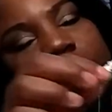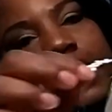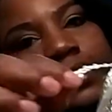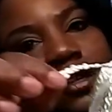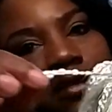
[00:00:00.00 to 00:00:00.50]
is
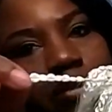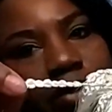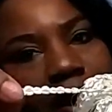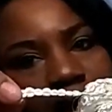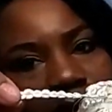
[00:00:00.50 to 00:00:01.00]
like this
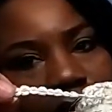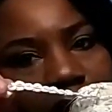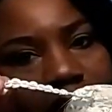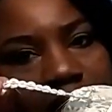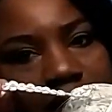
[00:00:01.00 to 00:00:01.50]
braided
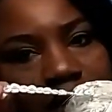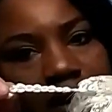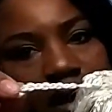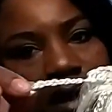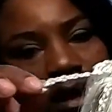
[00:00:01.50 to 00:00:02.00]
piece
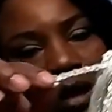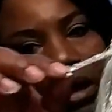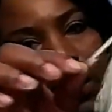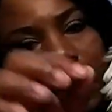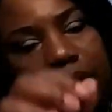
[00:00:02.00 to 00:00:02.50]

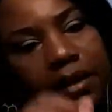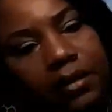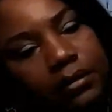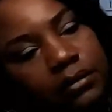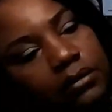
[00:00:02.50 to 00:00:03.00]

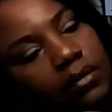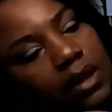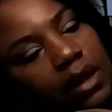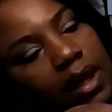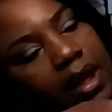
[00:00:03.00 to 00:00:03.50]
here.
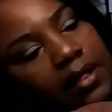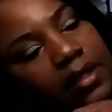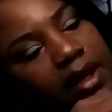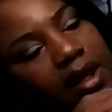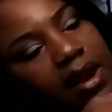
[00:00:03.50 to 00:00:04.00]
And
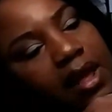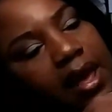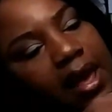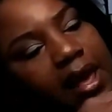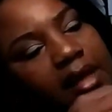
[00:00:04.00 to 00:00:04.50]
then it
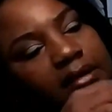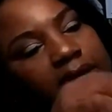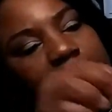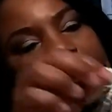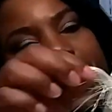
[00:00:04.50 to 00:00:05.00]
has
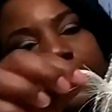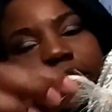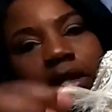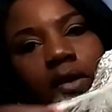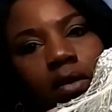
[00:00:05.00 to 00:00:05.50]
the
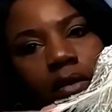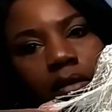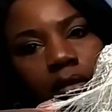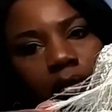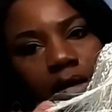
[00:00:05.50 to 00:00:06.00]
tassel,
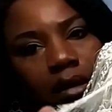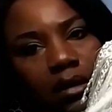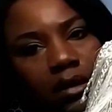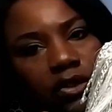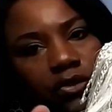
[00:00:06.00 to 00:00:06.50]

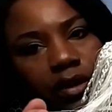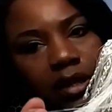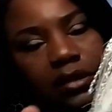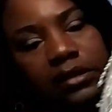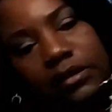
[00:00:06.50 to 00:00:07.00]
the
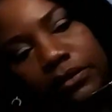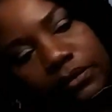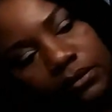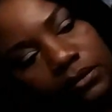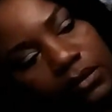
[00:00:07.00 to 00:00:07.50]
strings.
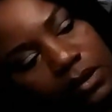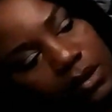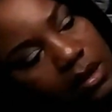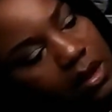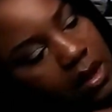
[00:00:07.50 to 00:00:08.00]

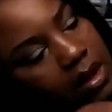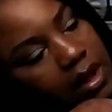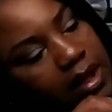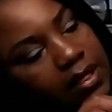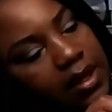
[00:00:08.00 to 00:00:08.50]

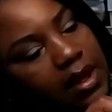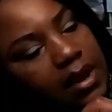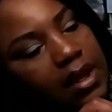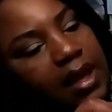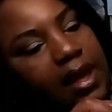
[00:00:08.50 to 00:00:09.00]
And then
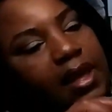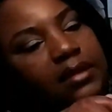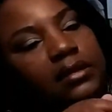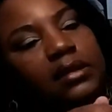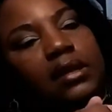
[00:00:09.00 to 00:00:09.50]
it
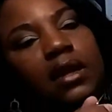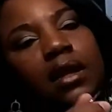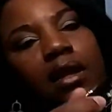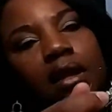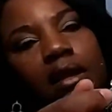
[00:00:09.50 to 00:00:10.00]
has
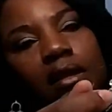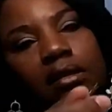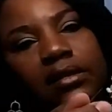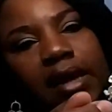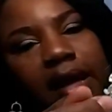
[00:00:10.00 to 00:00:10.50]

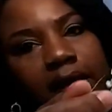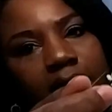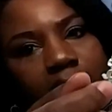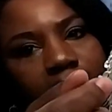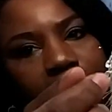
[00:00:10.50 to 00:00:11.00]

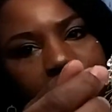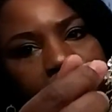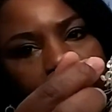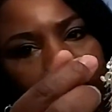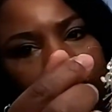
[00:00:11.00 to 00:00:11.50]

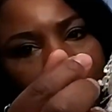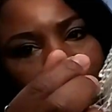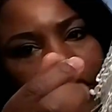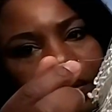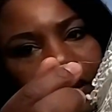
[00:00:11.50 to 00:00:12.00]

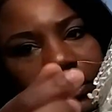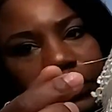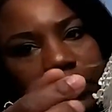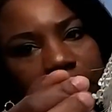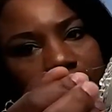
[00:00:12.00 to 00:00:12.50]

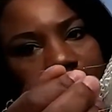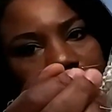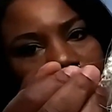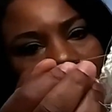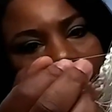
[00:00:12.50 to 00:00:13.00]
stringage,
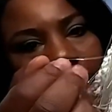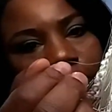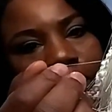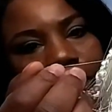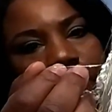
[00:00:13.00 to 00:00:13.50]
like
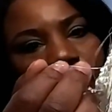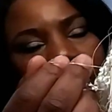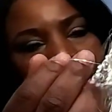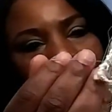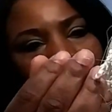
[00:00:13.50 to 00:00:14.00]
what you
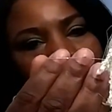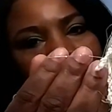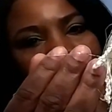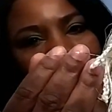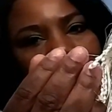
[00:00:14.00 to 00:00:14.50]
would put on a
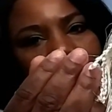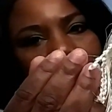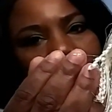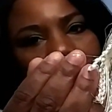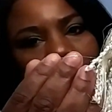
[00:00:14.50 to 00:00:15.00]
Christmas
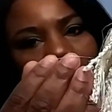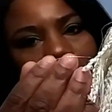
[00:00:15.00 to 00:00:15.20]
tree.